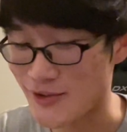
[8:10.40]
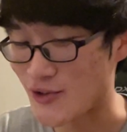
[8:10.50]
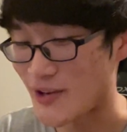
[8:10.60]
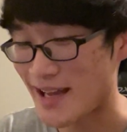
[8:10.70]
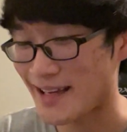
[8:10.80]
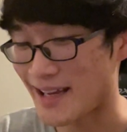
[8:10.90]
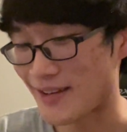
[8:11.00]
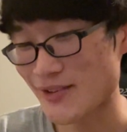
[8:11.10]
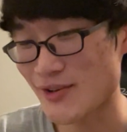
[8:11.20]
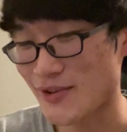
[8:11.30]
jank
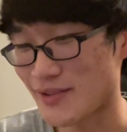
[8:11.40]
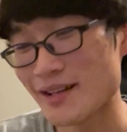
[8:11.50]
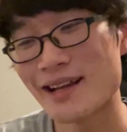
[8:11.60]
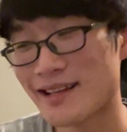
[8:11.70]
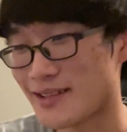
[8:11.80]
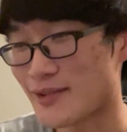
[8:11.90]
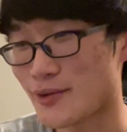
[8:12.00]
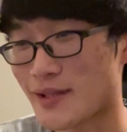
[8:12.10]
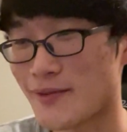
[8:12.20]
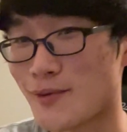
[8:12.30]
ass chart in the
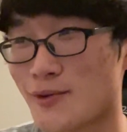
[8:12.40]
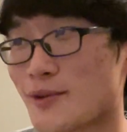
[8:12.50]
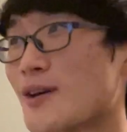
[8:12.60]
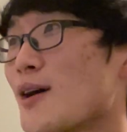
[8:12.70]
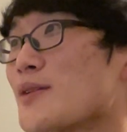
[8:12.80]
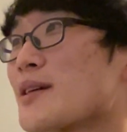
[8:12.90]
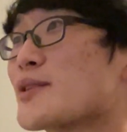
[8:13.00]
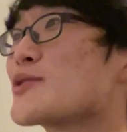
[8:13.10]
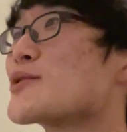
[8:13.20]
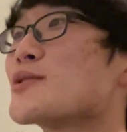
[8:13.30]
13 folder called
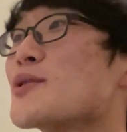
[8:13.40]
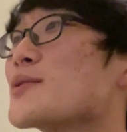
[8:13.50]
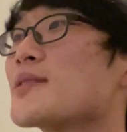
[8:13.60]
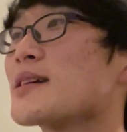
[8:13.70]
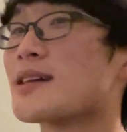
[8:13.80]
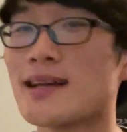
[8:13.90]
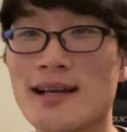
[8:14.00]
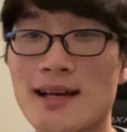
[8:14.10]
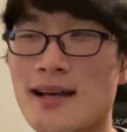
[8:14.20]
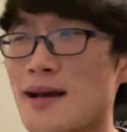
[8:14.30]
like Cherno's like
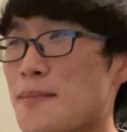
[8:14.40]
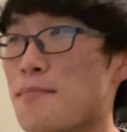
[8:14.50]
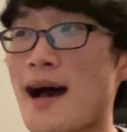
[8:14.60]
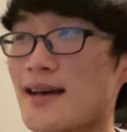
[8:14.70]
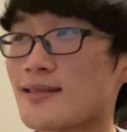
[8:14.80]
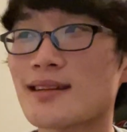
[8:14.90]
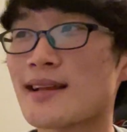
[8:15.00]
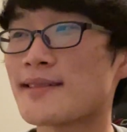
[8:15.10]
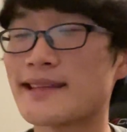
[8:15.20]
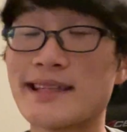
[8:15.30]
Mass
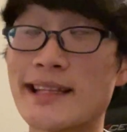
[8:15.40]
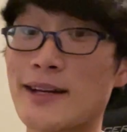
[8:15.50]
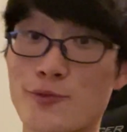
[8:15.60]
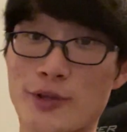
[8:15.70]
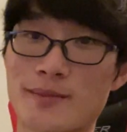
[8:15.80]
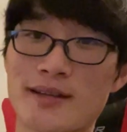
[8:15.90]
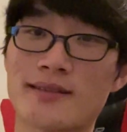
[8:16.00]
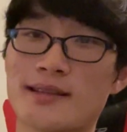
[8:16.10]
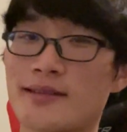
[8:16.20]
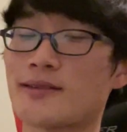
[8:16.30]
Class EDM remix.
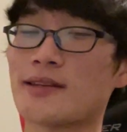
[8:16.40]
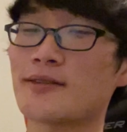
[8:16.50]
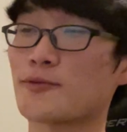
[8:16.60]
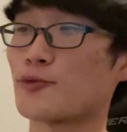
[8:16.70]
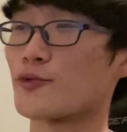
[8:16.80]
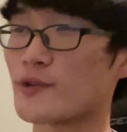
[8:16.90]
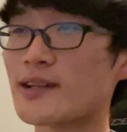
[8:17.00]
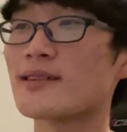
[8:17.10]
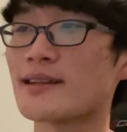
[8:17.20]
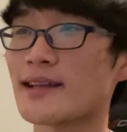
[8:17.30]
It's
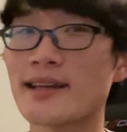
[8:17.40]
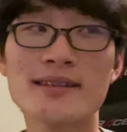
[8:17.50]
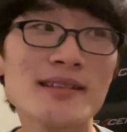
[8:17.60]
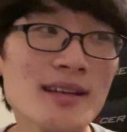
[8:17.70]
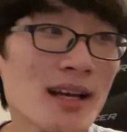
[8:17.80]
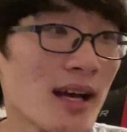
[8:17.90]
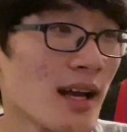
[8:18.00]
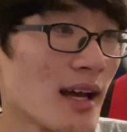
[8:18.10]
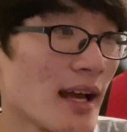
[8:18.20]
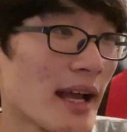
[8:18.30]
really late,
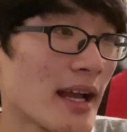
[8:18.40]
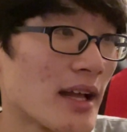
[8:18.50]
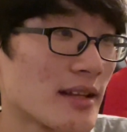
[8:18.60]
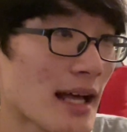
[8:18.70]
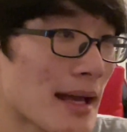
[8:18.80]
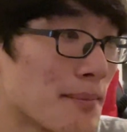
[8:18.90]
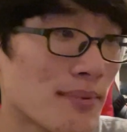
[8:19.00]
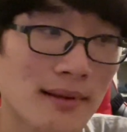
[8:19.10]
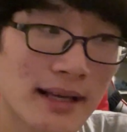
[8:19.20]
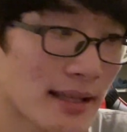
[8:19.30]
and I
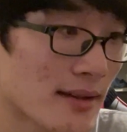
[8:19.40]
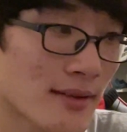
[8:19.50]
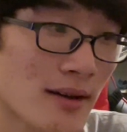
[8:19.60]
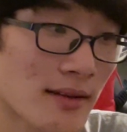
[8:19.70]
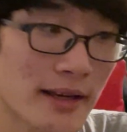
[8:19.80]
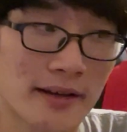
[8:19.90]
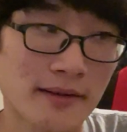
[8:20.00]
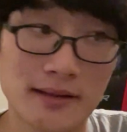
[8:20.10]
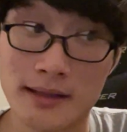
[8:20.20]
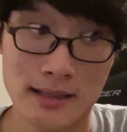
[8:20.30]
played that song like
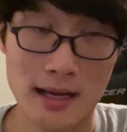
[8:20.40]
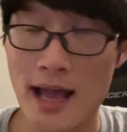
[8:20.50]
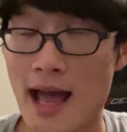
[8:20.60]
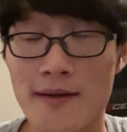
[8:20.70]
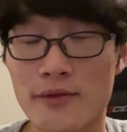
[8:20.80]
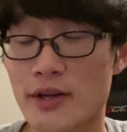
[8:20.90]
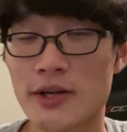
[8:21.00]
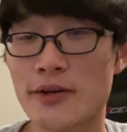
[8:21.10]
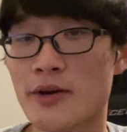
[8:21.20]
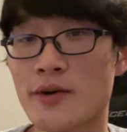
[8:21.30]
a half a
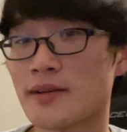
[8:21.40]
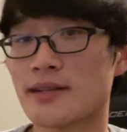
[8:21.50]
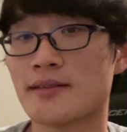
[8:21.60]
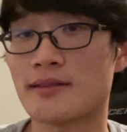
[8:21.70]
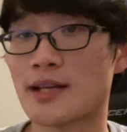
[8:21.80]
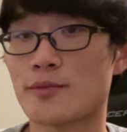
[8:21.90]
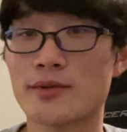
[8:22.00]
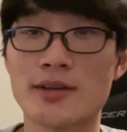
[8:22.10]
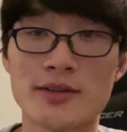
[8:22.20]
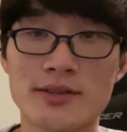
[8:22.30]
year ago and just never
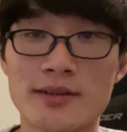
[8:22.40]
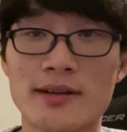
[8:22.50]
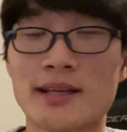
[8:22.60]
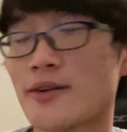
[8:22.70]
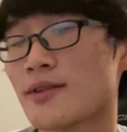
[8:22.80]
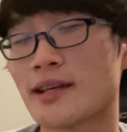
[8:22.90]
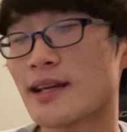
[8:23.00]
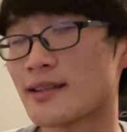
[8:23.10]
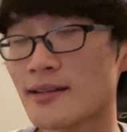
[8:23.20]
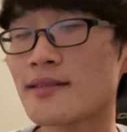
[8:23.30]
touched it again. I was like,
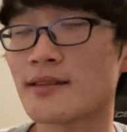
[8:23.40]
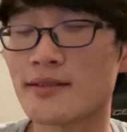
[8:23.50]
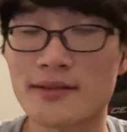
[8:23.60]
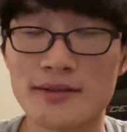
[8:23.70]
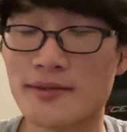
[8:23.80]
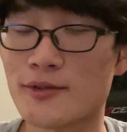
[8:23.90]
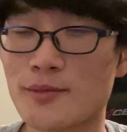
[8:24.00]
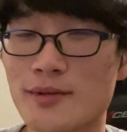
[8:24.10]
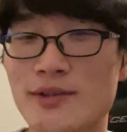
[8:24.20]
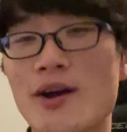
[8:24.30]
yeah, this is a
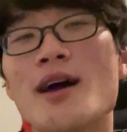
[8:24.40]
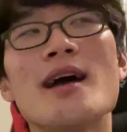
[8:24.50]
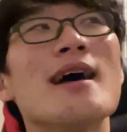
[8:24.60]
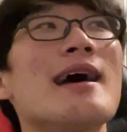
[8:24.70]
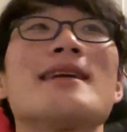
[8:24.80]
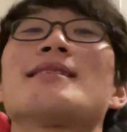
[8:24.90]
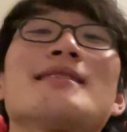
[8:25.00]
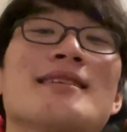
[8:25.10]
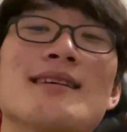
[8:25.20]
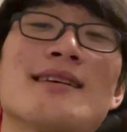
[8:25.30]
stupid chart. And
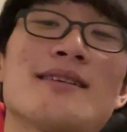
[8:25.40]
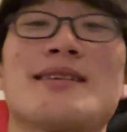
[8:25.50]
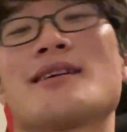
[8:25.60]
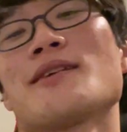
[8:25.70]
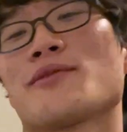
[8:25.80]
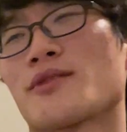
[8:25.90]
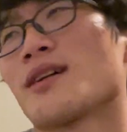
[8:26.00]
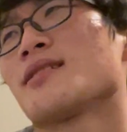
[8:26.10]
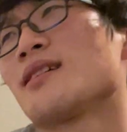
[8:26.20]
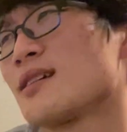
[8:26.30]
then yeah, I
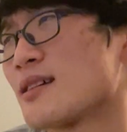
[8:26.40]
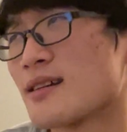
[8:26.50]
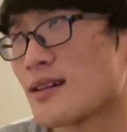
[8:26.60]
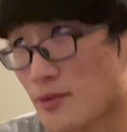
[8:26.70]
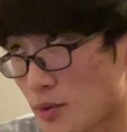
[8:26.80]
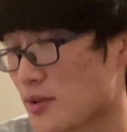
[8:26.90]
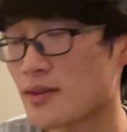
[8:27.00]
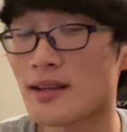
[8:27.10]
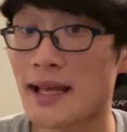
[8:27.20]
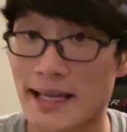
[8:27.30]
forgot that it
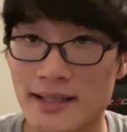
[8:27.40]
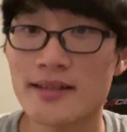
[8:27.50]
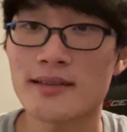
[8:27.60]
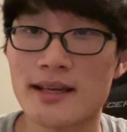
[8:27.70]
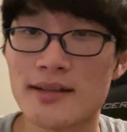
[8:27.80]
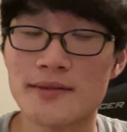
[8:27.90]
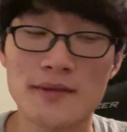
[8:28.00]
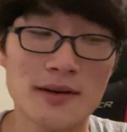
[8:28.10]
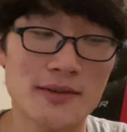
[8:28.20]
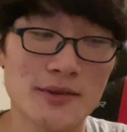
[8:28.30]
was late as
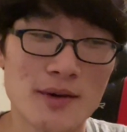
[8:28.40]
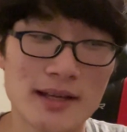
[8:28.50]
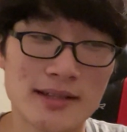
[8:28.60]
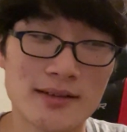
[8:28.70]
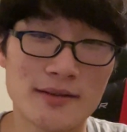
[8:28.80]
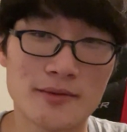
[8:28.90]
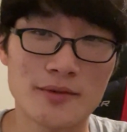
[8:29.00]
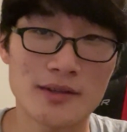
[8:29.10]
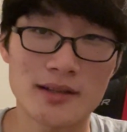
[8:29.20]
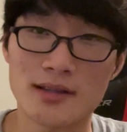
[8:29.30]
fuck, so I didn't
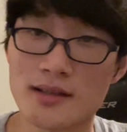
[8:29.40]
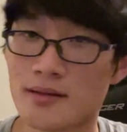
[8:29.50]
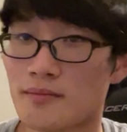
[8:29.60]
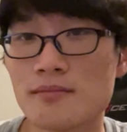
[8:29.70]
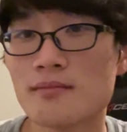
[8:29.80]
really